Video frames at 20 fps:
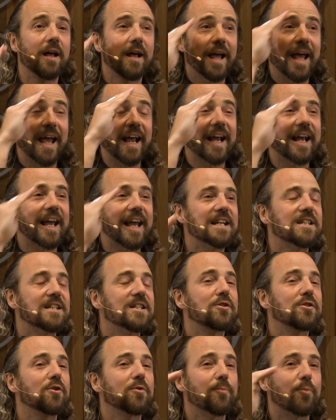engaging
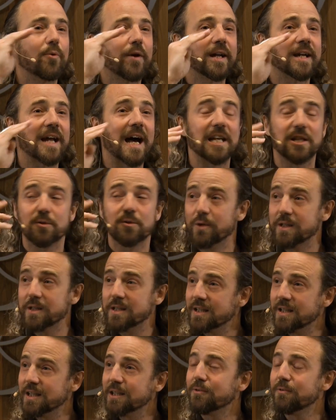your brain as we
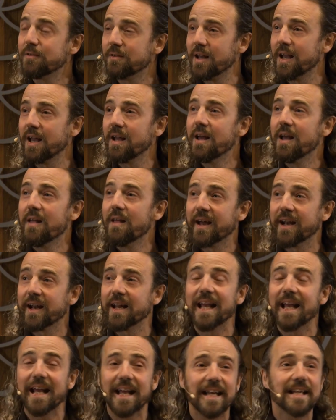see today, that
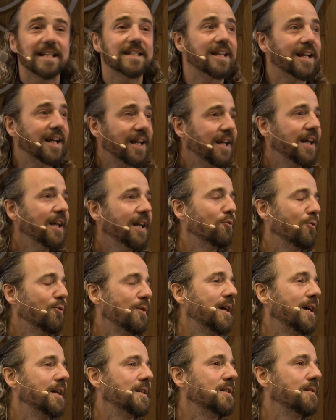is the key to
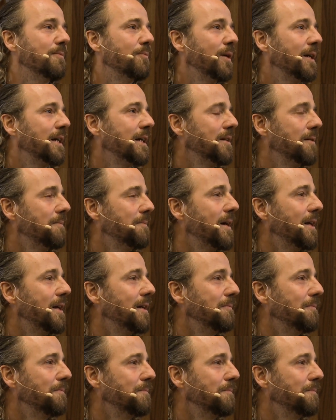engage the brain and the body.